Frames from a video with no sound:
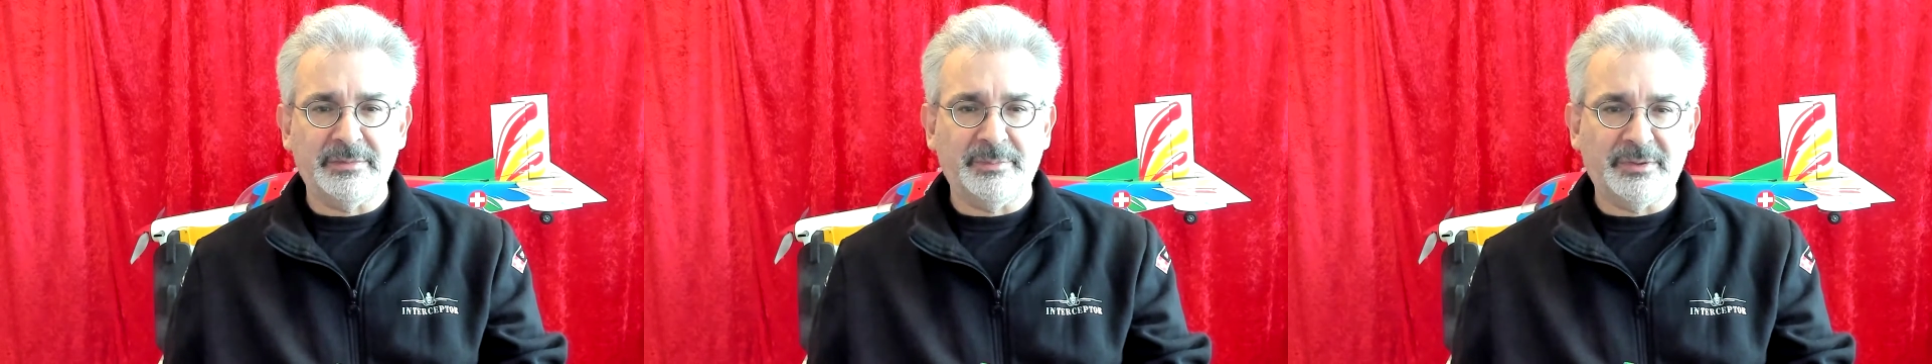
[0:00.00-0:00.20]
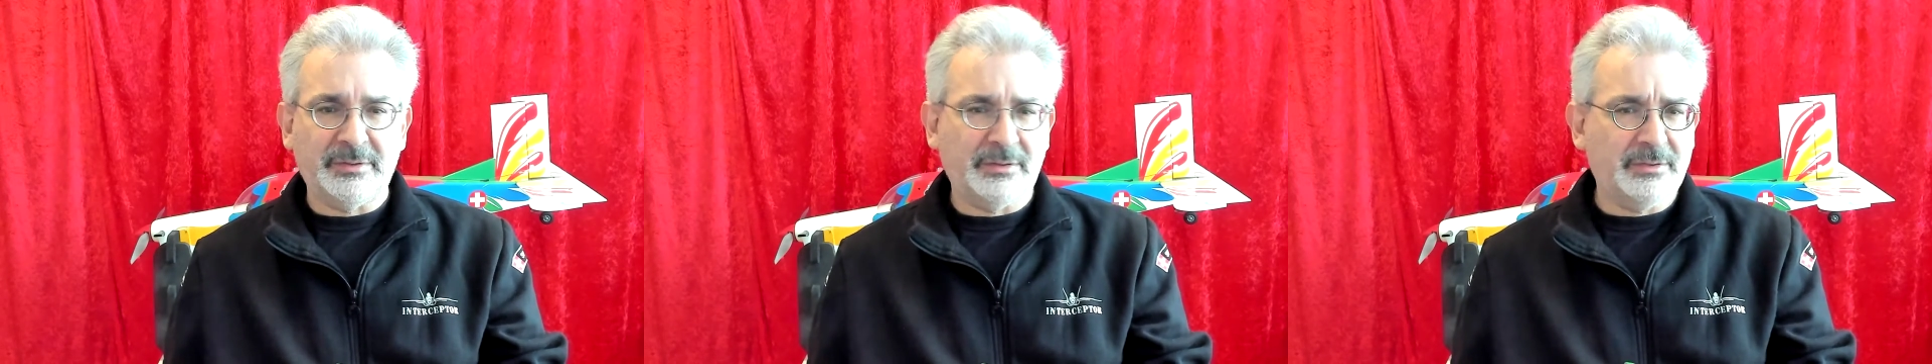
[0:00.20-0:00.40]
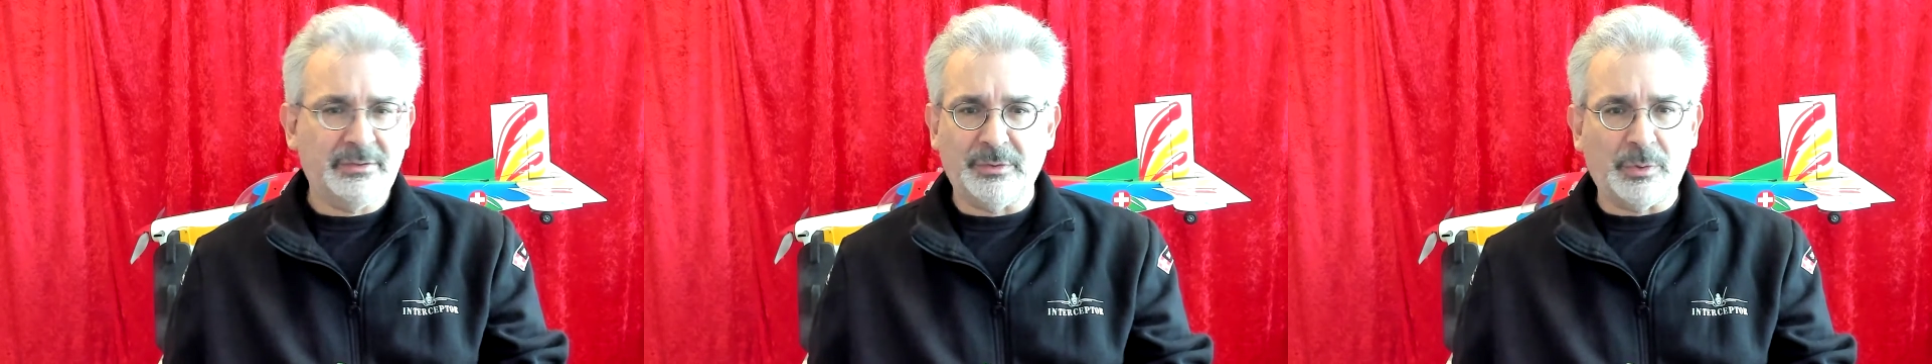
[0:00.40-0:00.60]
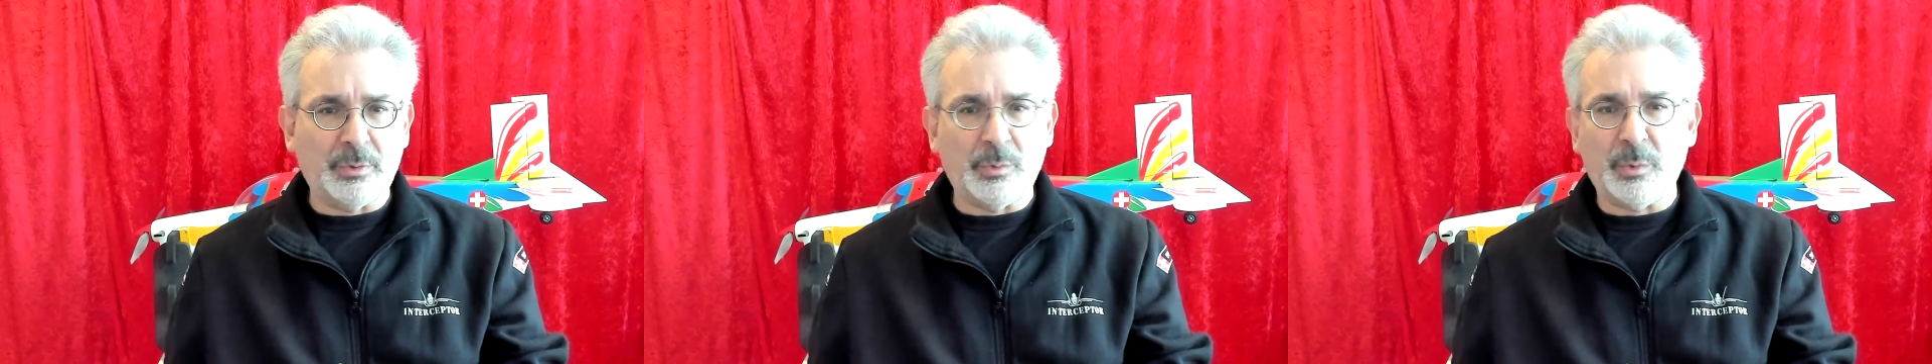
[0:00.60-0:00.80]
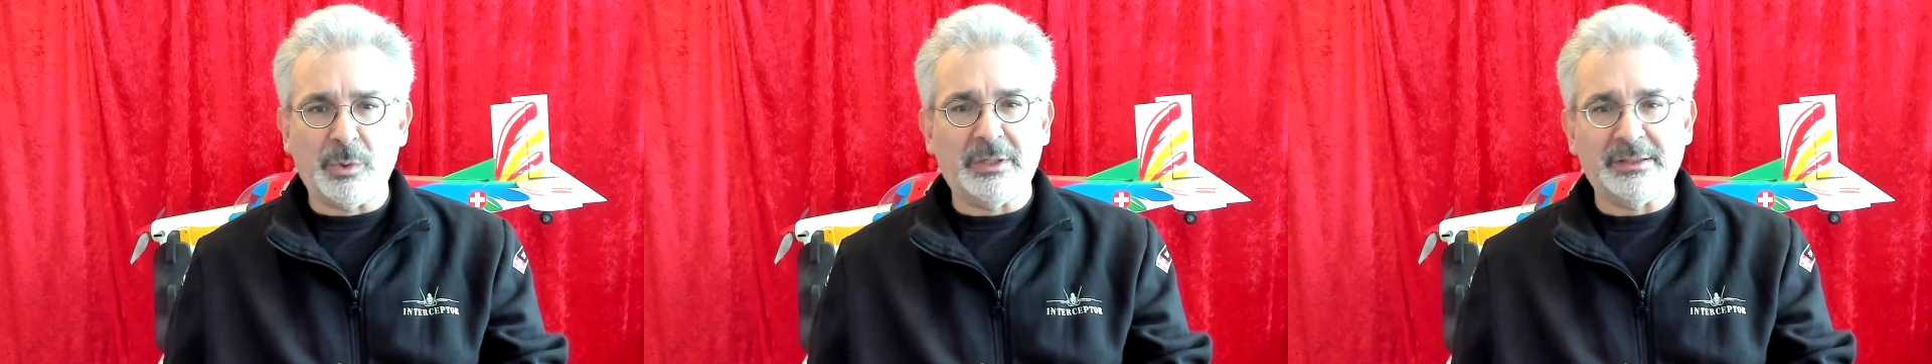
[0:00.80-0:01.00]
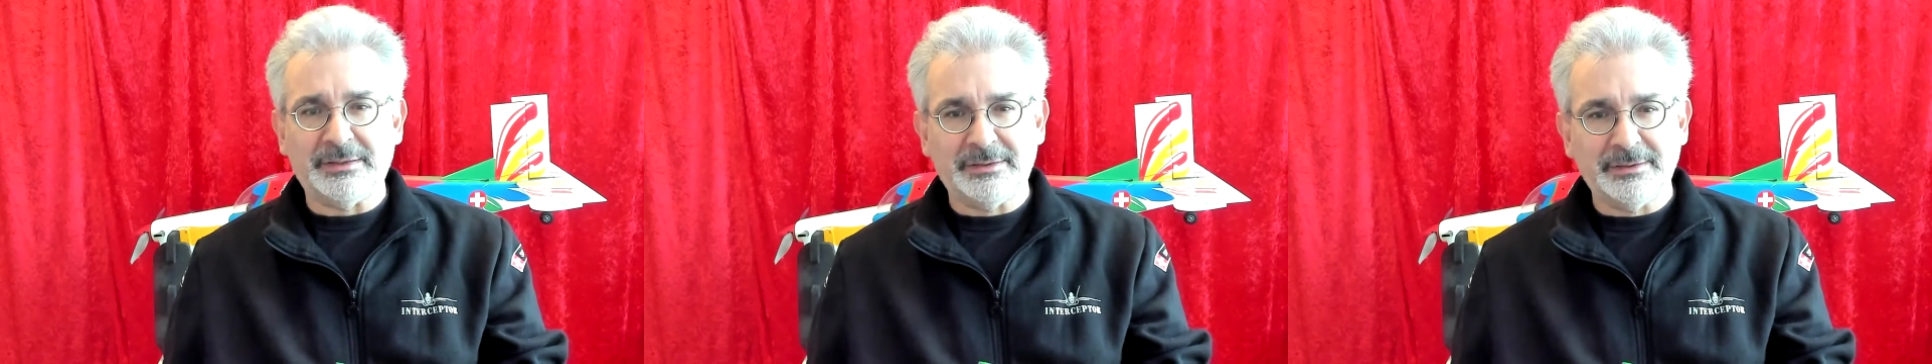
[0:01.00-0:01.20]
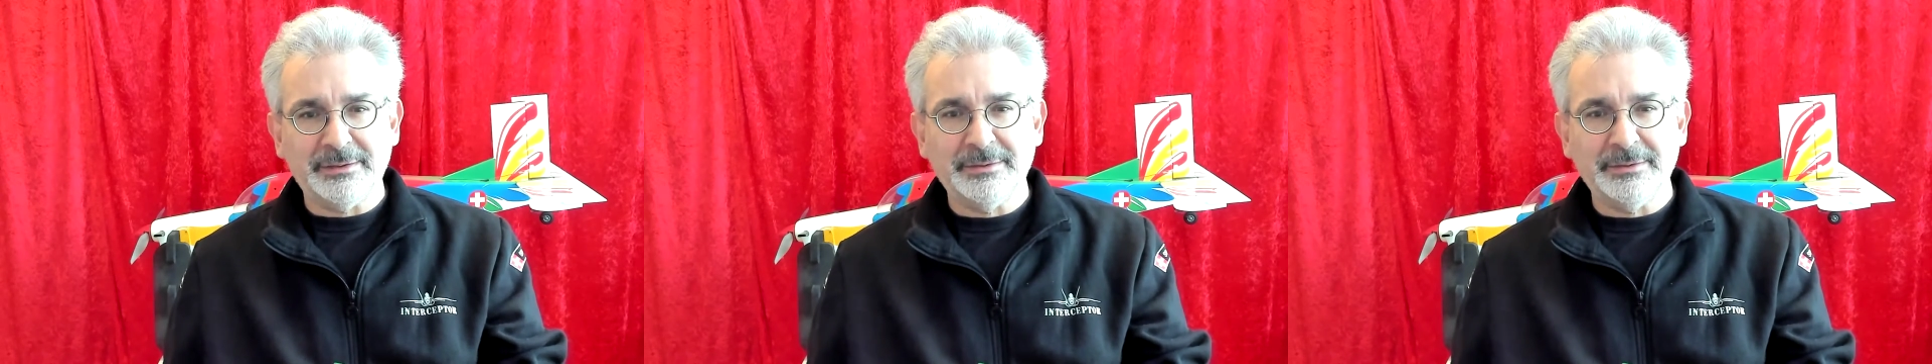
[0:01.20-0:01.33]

but so what?